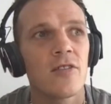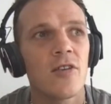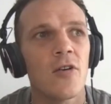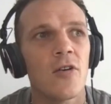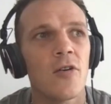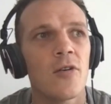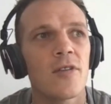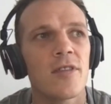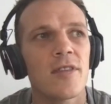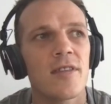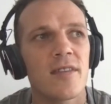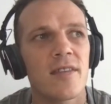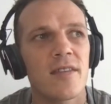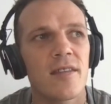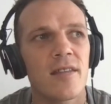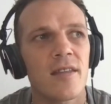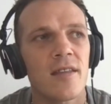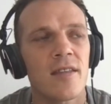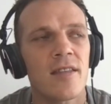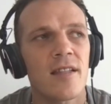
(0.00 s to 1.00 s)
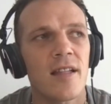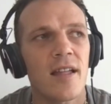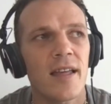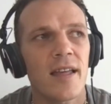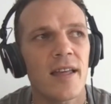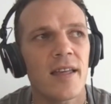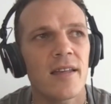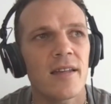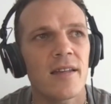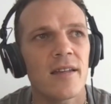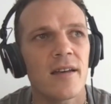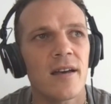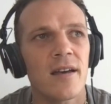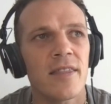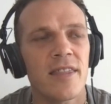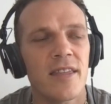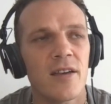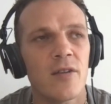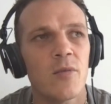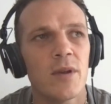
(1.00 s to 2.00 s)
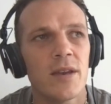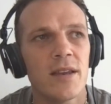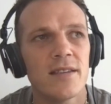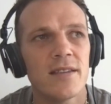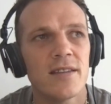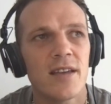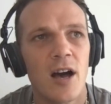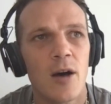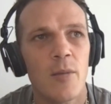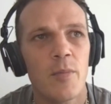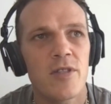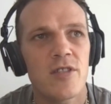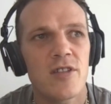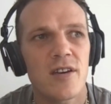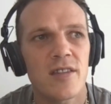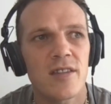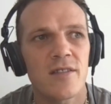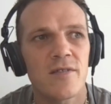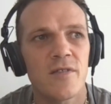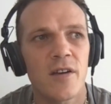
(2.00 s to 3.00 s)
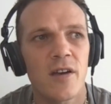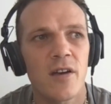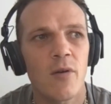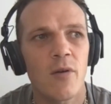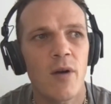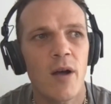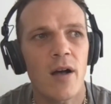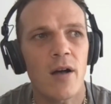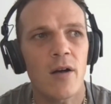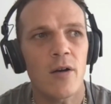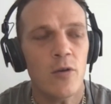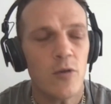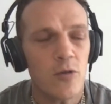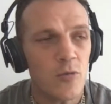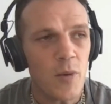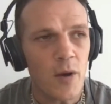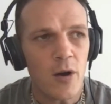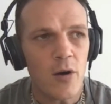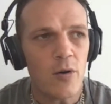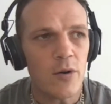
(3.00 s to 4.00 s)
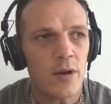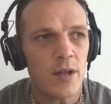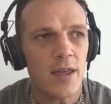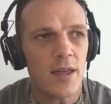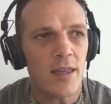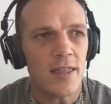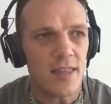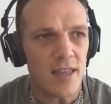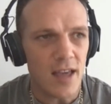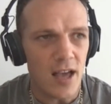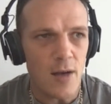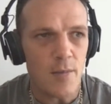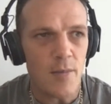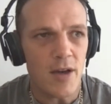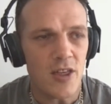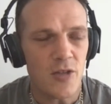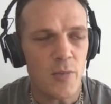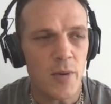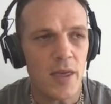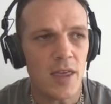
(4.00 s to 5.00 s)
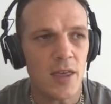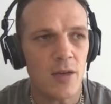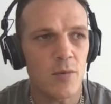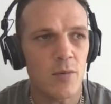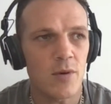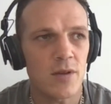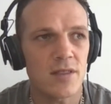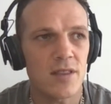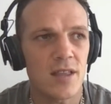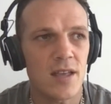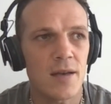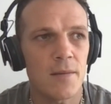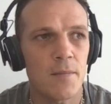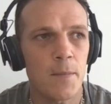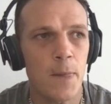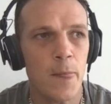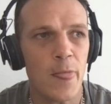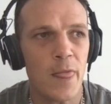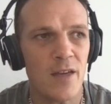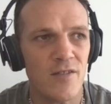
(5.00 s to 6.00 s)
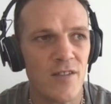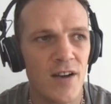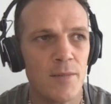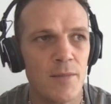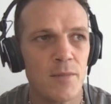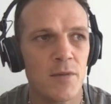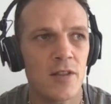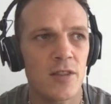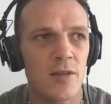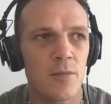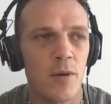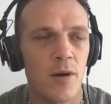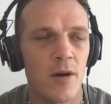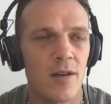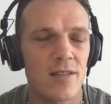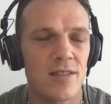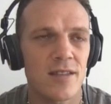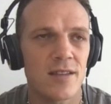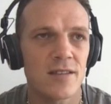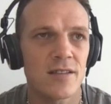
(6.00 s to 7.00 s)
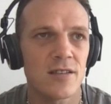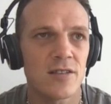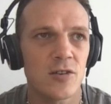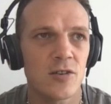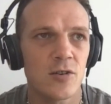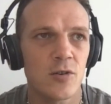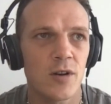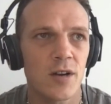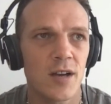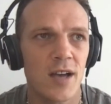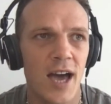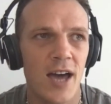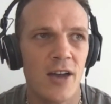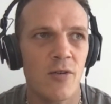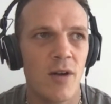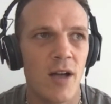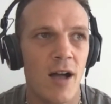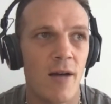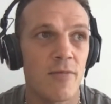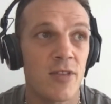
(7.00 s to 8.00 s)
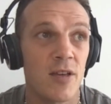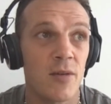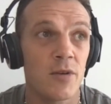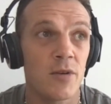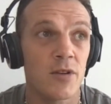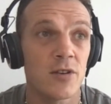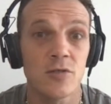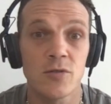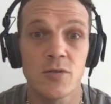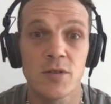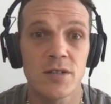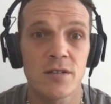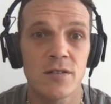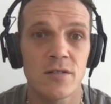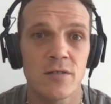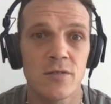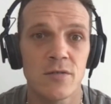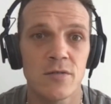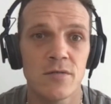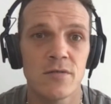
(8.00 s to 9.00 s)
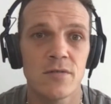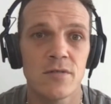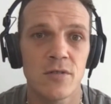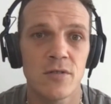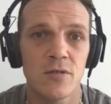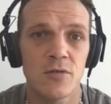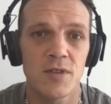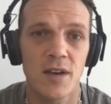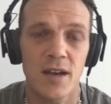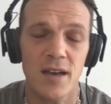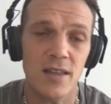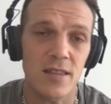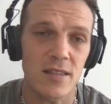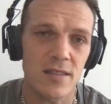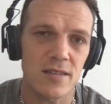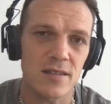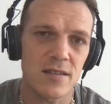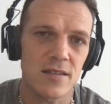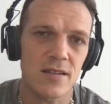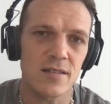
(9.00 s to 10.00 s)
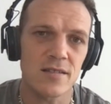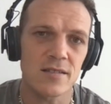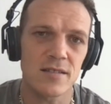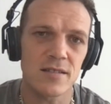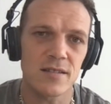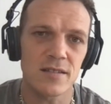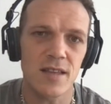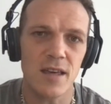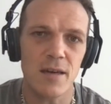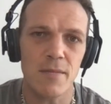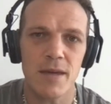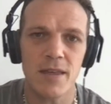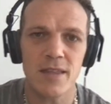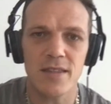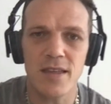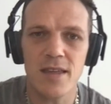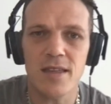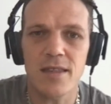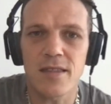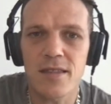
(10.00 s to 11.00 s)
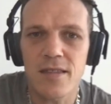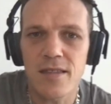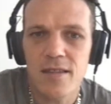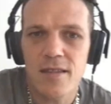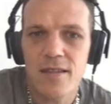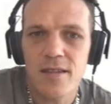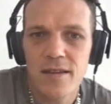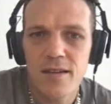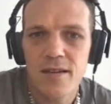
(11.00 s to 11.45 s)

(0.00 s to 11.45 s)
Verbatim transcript: So it's it's like I think we need to help each other figure out who's my audience, how am I speaking with them? If I'm not the person to do it, how do I help someone do it who who does? Does, does that make sense?